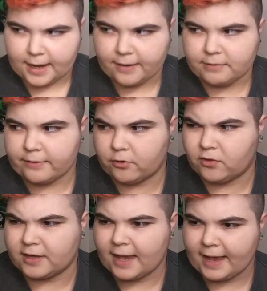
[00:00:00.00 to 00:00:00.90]
I never
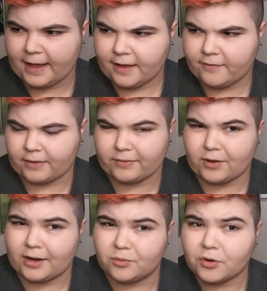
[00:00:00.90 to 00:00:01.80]
really have. I never
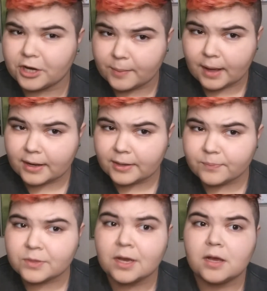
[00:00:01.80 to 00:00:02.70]
had to worry about
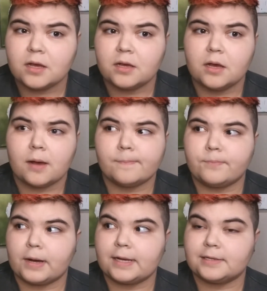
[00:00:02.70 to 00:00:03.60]
it,
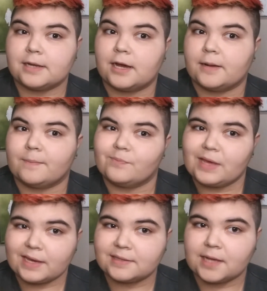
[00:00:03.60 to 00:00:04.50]
but
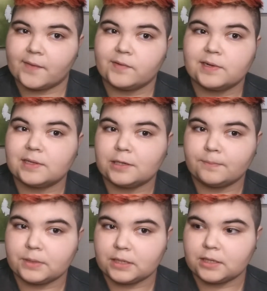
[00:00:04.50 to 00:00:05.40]
they can definitely
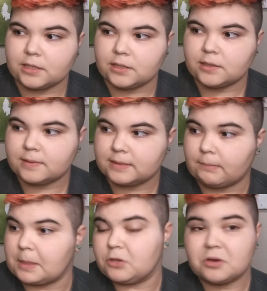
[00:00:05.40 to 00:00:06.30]
be
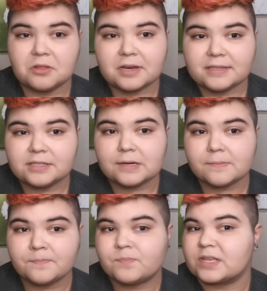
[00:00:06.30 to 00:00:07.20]
something that you could look into.
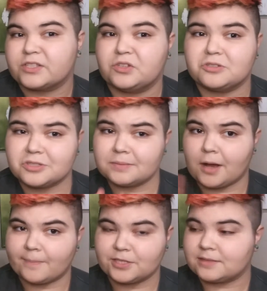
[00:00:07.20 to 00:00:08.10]
So those are some
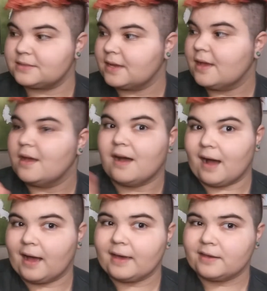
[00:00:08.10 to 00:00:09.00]
options.
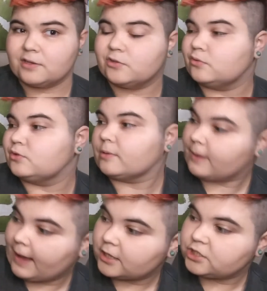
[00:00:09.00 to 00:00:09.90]
I use
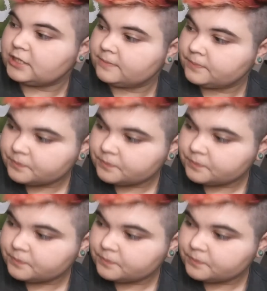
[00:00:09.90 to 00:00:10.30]
Rapashi.